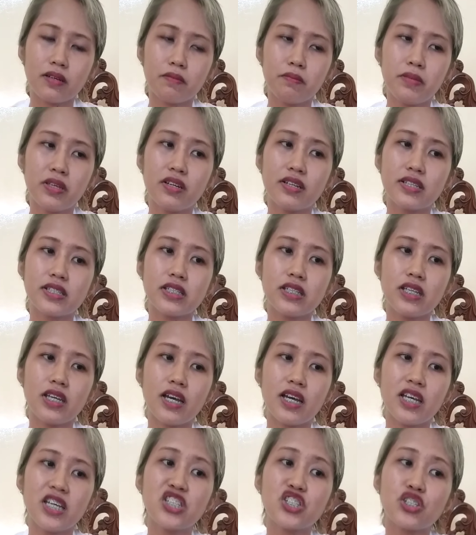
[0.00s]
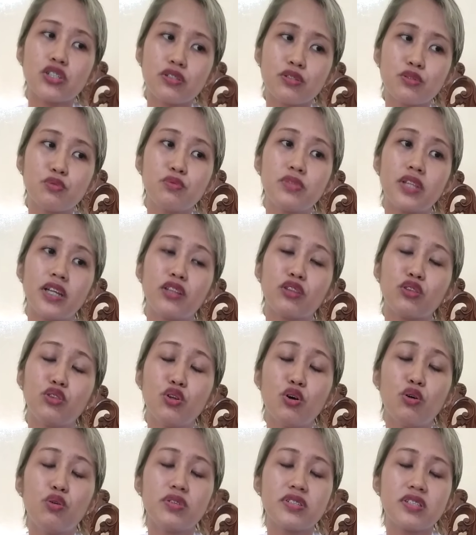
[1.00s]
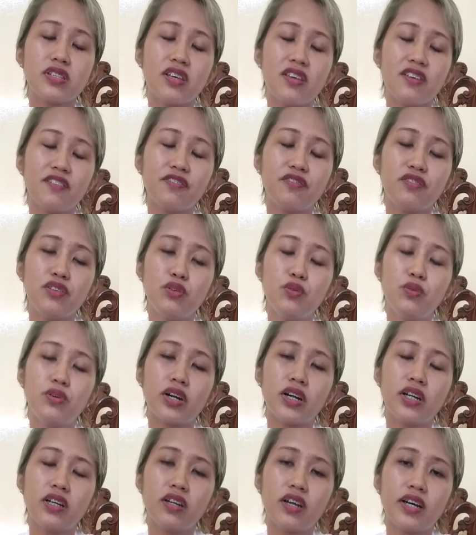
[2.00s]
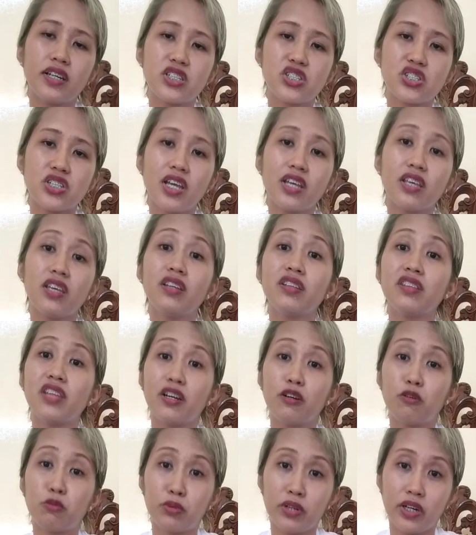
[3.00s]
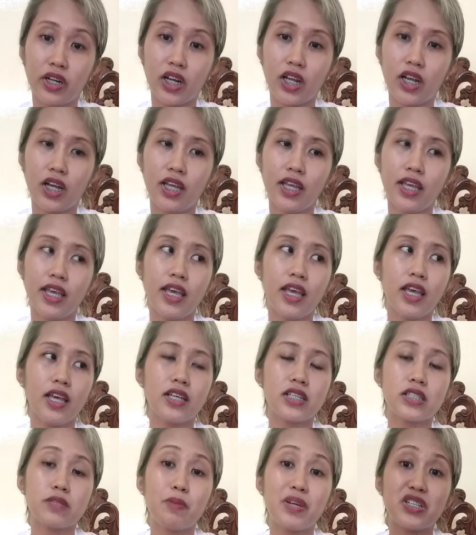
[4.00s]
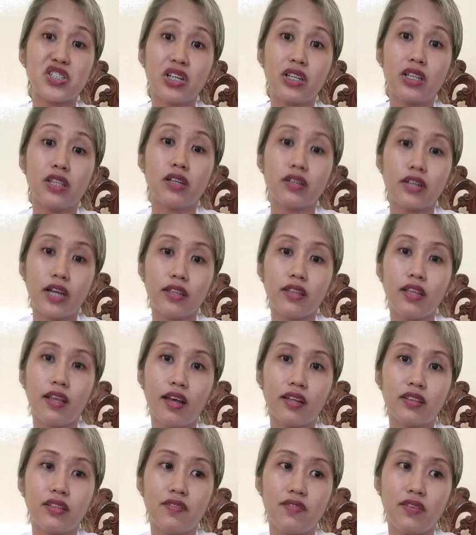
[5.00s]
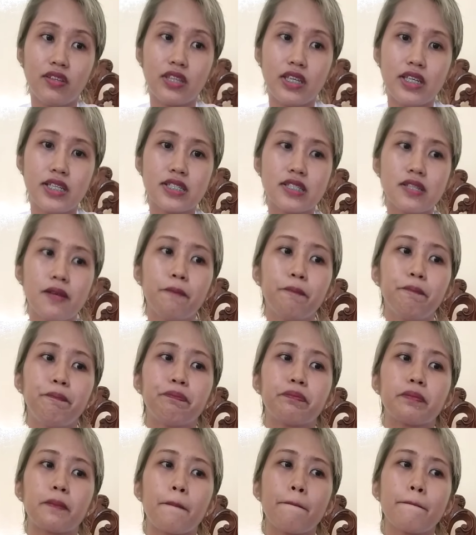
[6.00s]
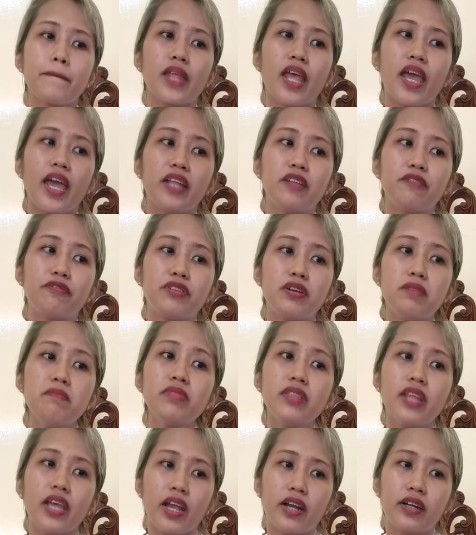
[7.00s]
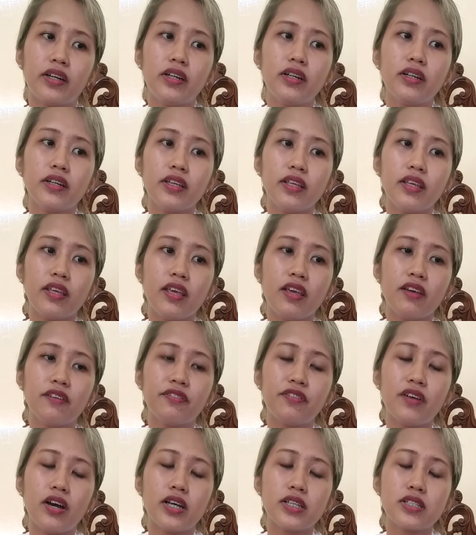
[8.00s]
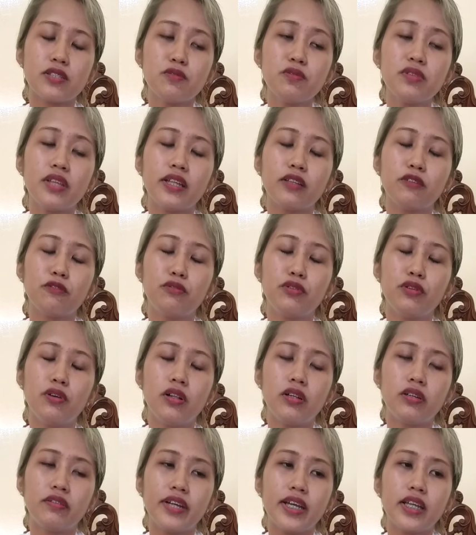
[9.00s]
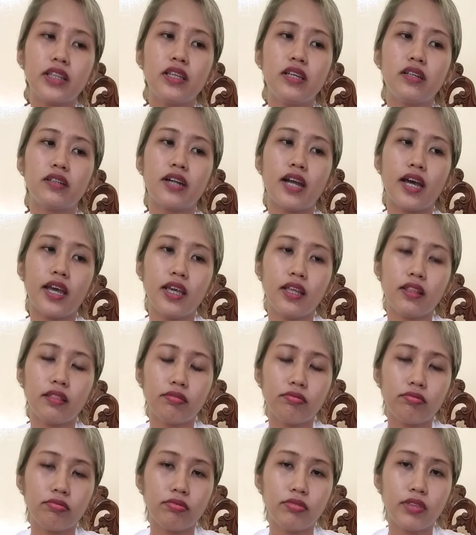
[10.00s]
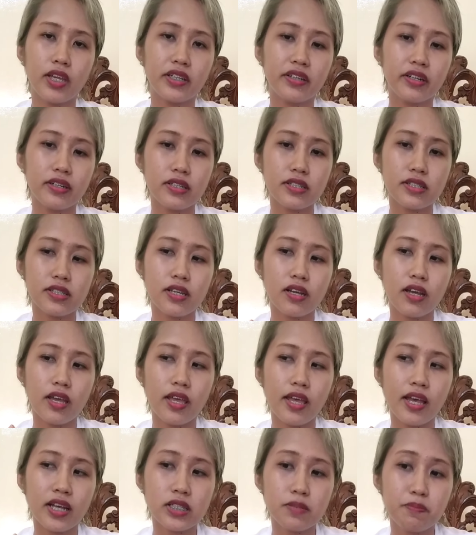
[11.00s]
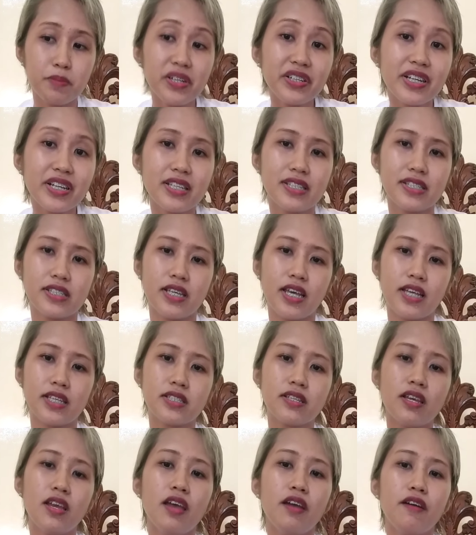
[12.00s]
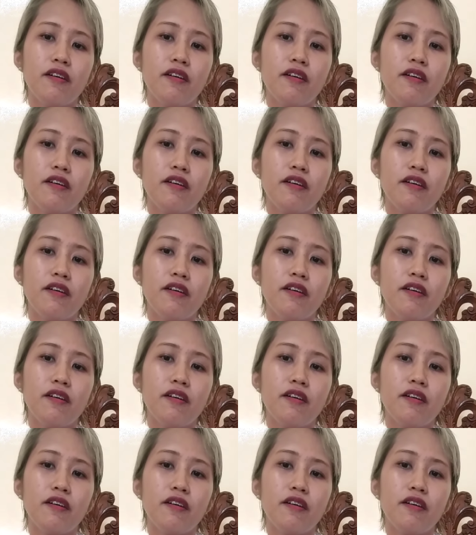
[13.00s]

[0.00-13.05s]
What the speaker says: because each student knows if you are not checking their work, especially the writing activities. And from there, if a student could already write their experiences,